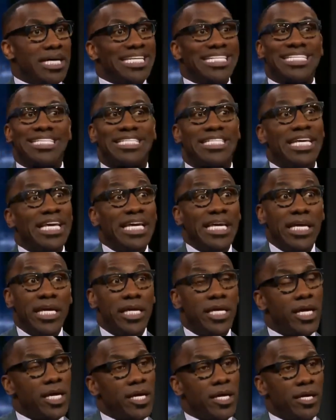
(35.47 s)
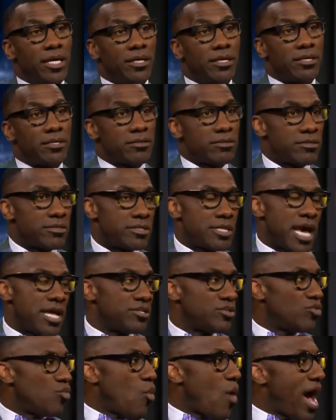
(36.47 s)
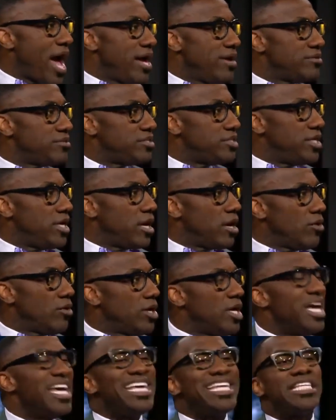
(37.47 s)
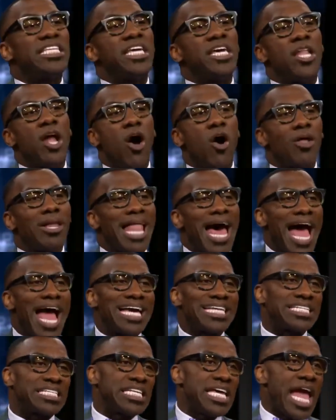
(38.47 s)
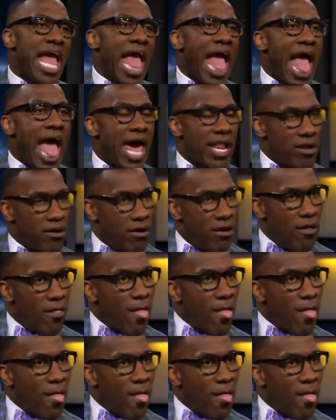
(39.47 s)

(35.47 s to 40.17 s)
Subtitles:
C, that's his wife, Sierra, she don't like Seattle.